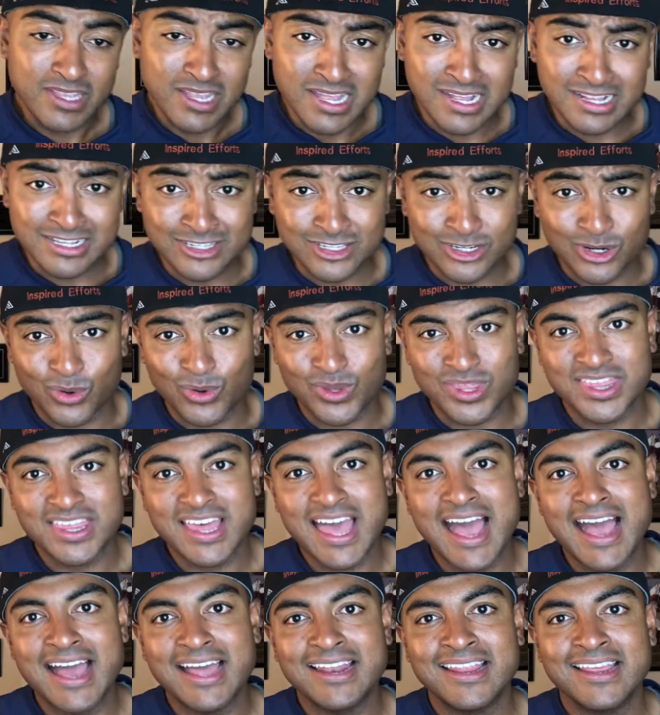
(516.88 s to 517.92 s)
And so with
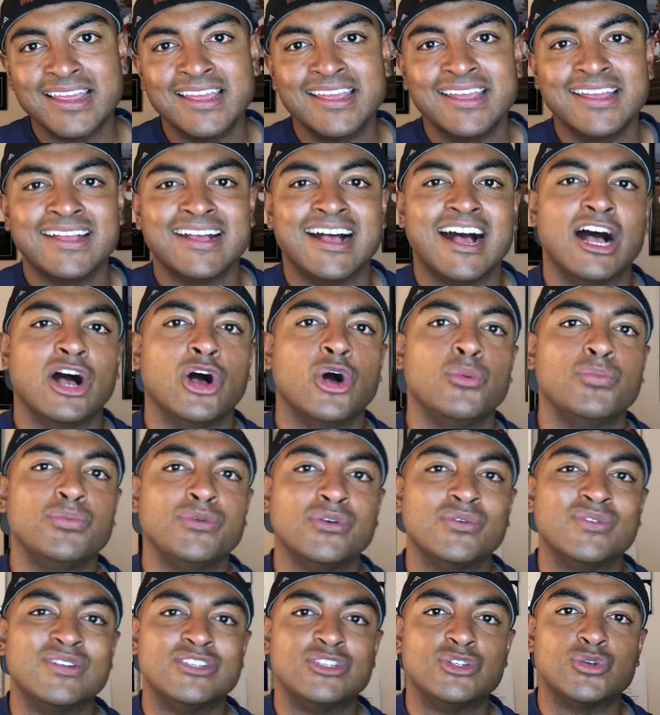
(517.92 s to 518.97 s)
that, I hope
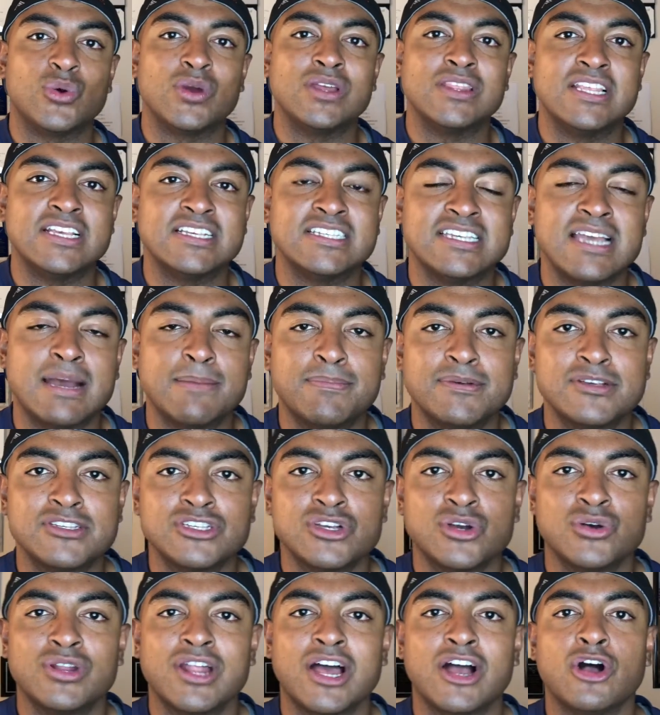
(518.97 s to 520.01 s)
you enjoyed this
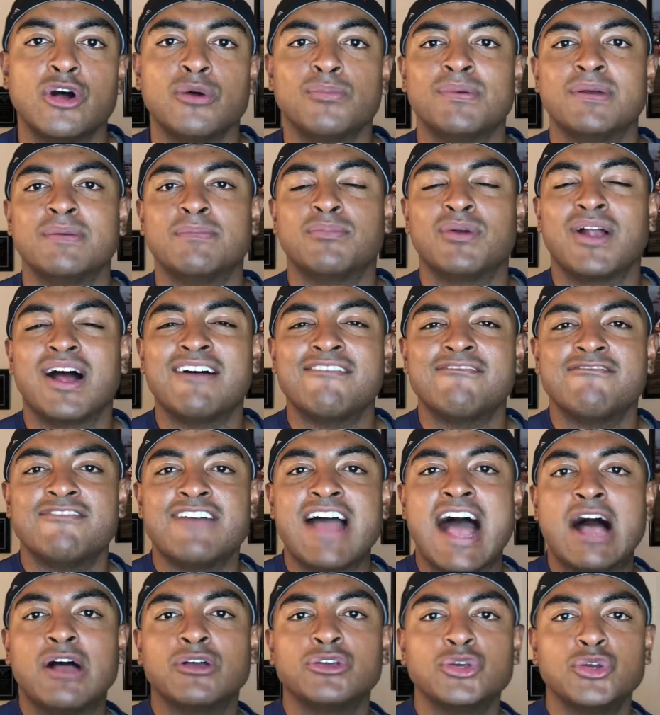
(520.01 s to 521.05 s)
episode. I hope it brought
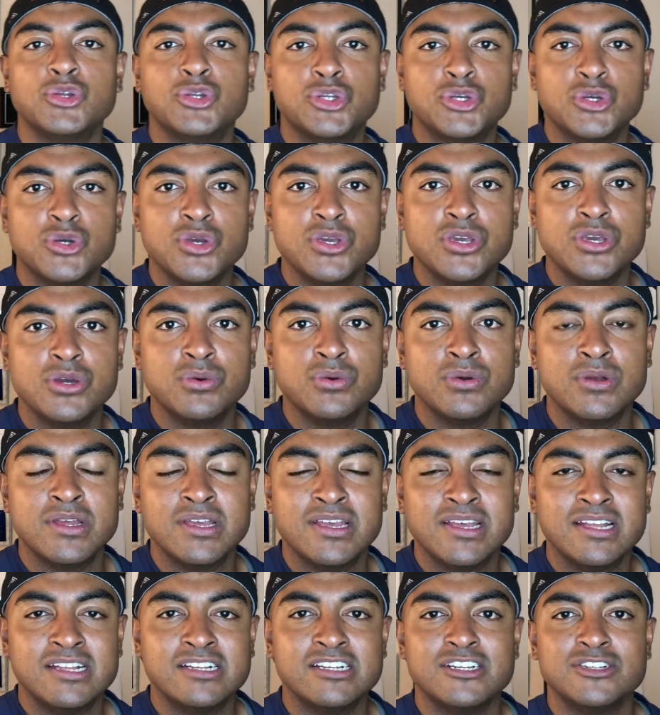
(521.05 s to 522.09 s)
value to you.
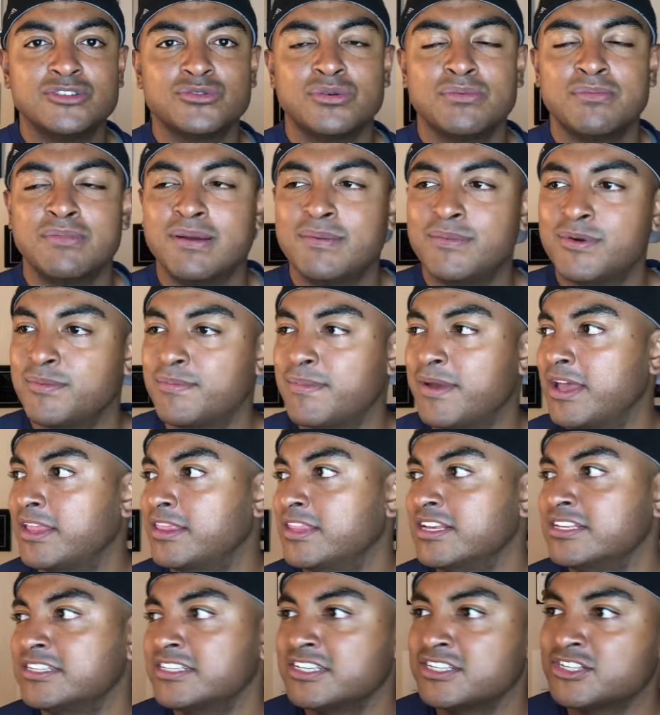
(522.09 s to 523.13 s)
Just remember, man,
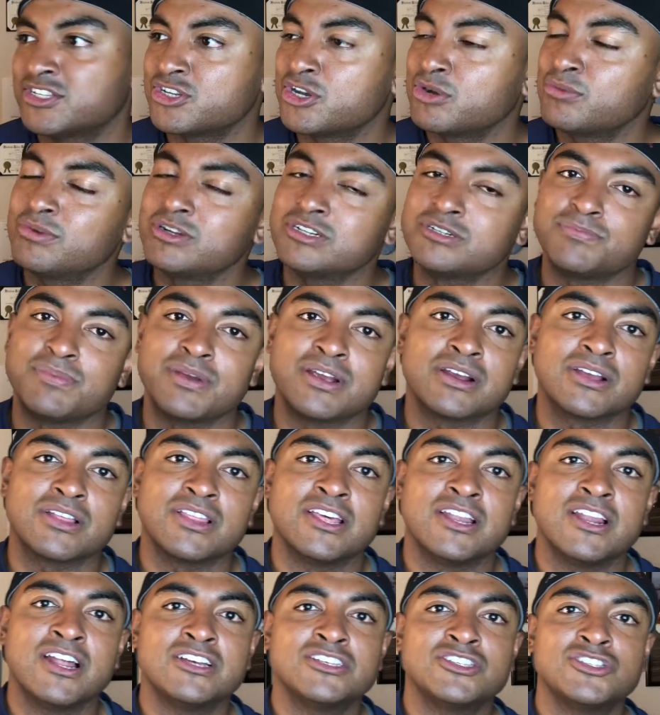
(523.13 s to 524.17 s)
this is so much bigger
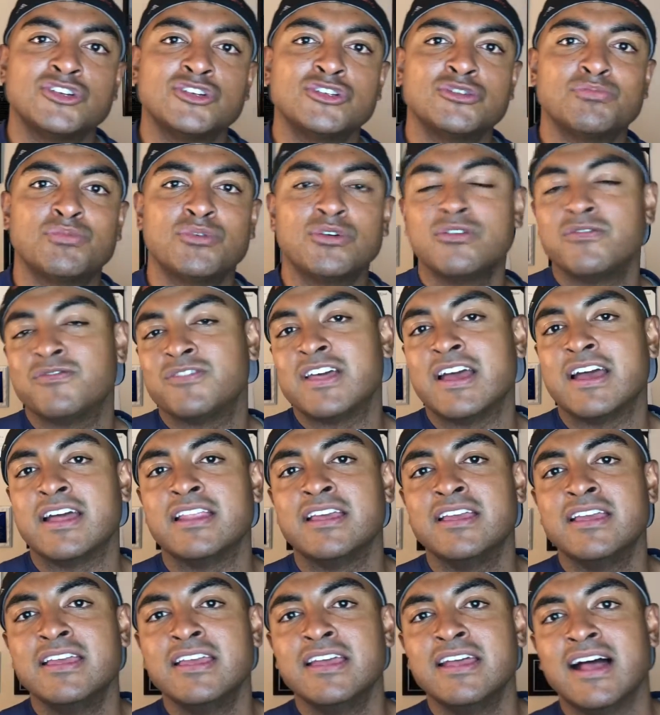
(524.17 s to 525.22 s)
than us. There's proof that